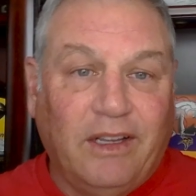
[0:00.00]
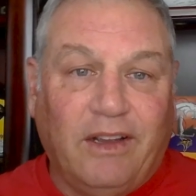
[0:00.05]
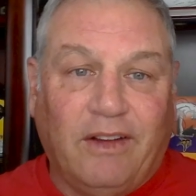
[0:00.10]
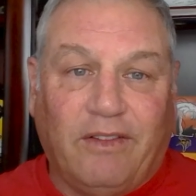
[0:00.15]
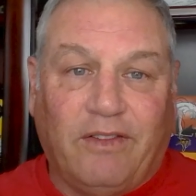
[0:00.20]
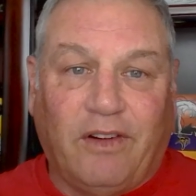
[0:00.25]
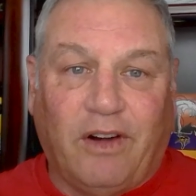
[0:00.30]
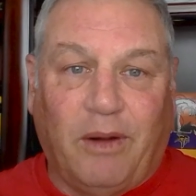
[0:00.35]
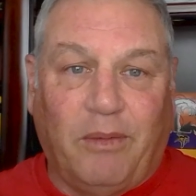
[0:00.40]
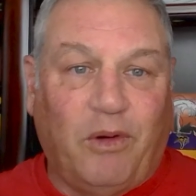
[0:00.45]

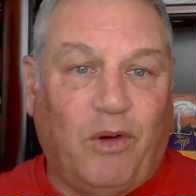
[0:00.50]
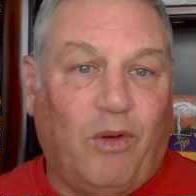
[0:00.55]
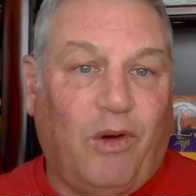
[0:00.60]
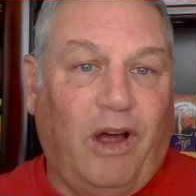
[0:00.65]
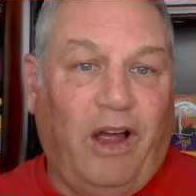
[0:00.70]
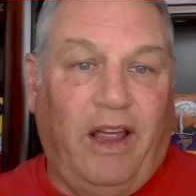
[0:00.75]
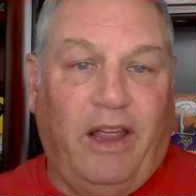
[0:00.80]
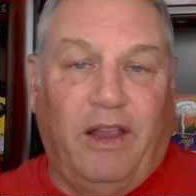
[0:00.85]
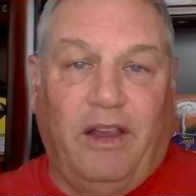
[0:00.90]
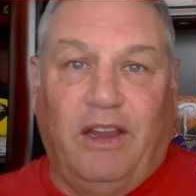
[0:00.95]
from
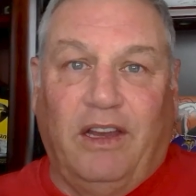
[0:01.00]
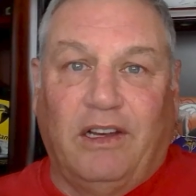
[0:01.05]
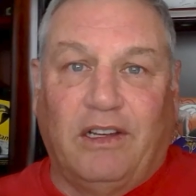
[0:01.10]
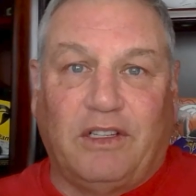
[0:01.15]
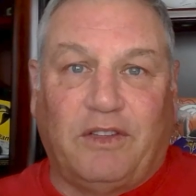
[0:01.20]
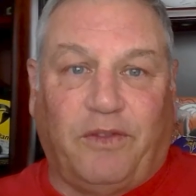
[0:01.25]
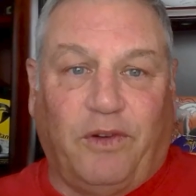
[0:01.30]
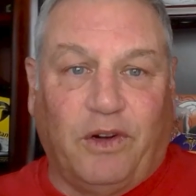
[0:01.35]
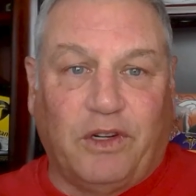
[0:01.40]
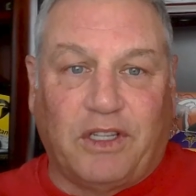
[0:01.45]
Hawaii, in
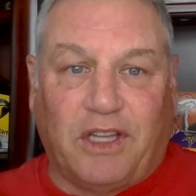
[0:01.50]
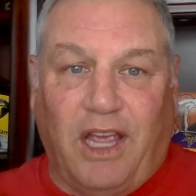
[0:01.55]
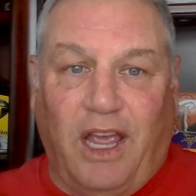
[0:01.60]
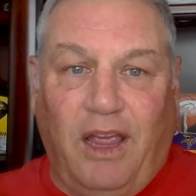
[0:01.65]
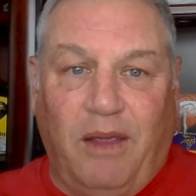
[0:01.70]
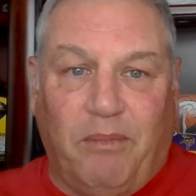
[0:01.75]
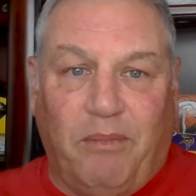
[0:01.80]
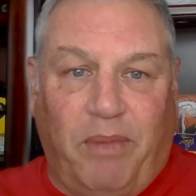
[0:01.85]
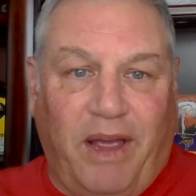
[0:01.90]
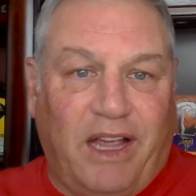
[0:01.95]
his first
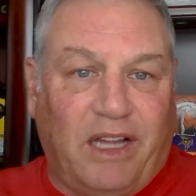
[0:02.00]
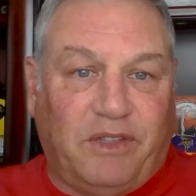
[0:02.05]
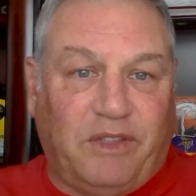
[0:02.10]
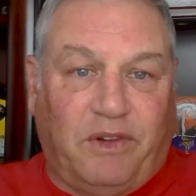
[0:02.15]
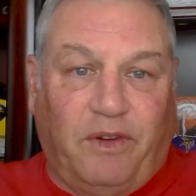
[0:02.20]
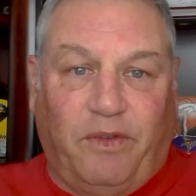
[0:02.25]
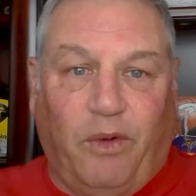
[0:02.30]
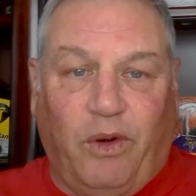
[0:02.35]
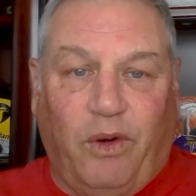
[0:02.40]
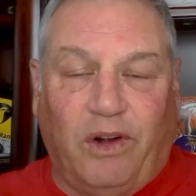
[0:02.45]
game, passed
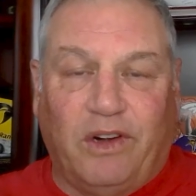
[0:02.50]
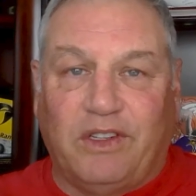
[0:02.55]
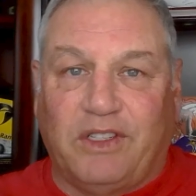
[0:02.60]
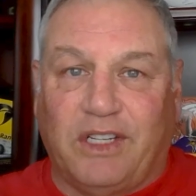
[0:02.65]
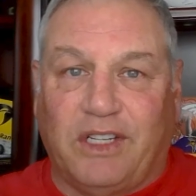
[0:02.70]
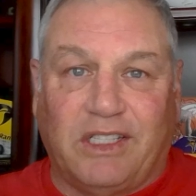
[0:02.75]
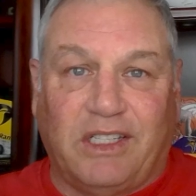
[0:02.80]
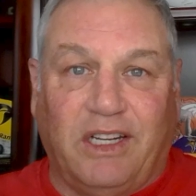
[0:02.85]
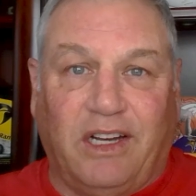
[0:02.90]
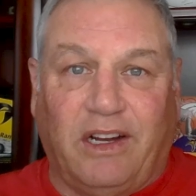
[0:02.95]
for
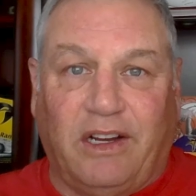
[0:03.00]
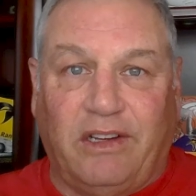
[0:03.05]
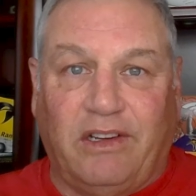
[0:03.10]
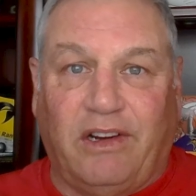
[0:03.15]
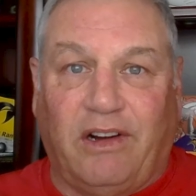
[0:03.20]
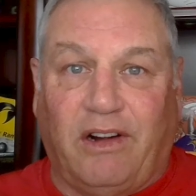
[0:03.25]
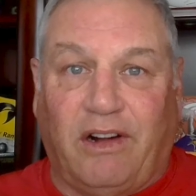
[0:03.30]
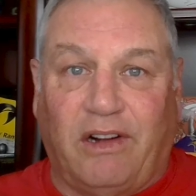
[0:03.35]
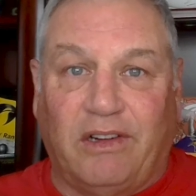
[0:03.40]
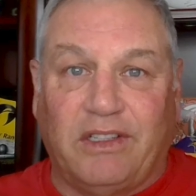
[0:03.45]
469
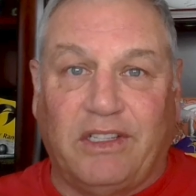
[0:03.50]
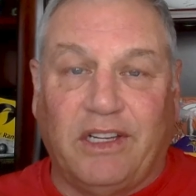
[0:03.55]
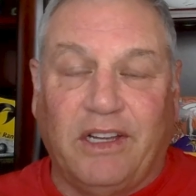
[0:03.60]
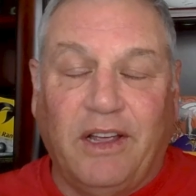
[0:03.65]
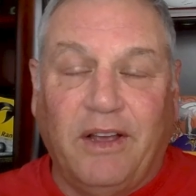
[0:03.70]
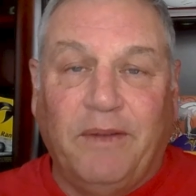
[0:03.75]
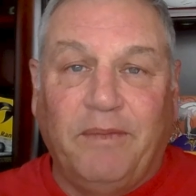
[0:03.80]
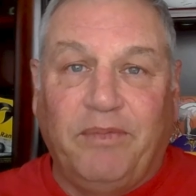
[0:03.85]
yards.